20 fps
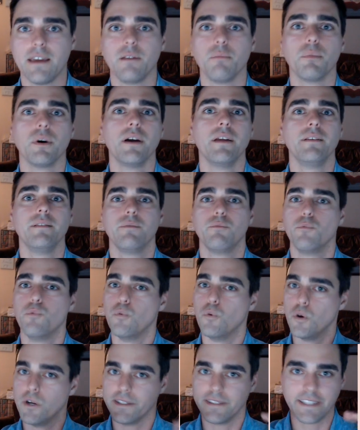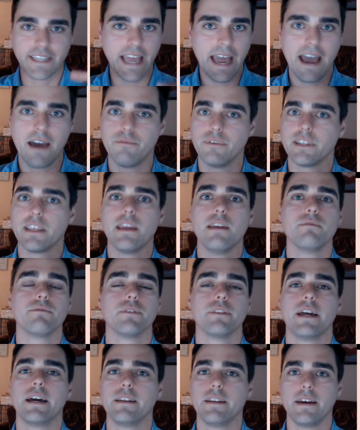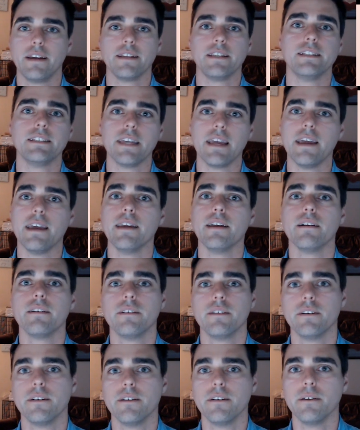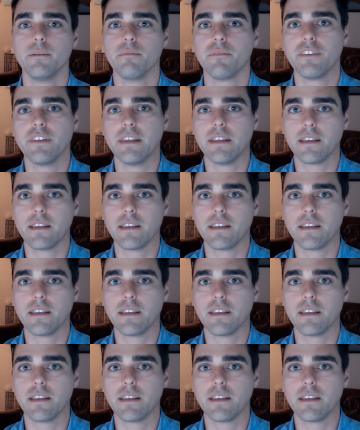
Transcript: but really advocate for that 90-day thing.